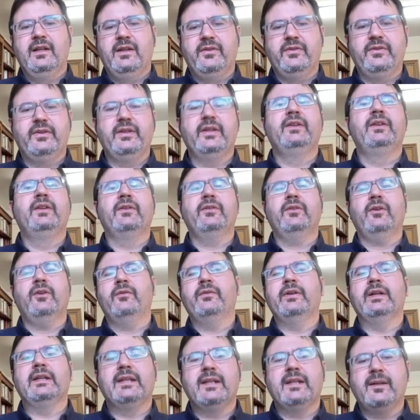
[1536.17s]
that the
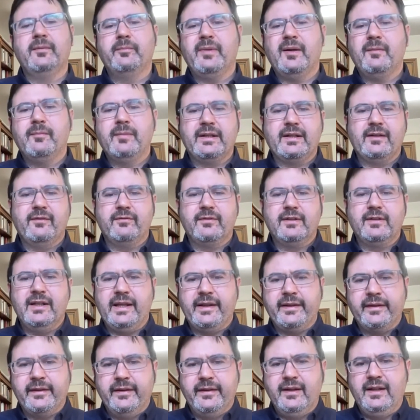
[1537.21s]
Soviet Republic of
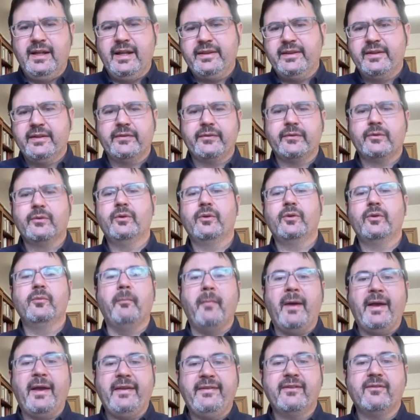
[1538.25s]
Letters grew
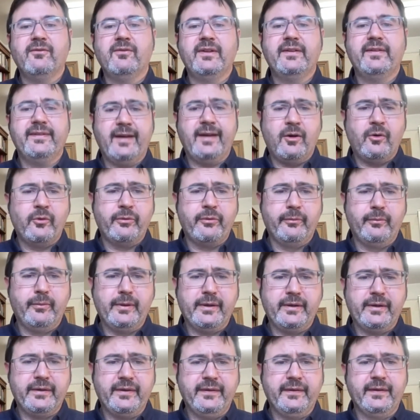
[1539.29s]
massively
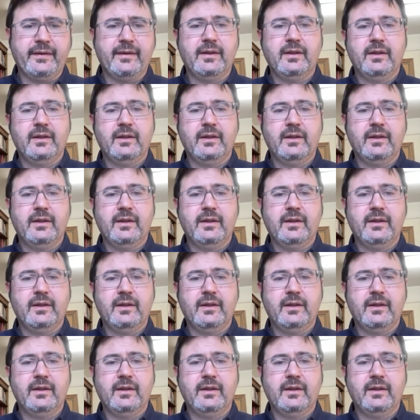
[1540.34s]
southward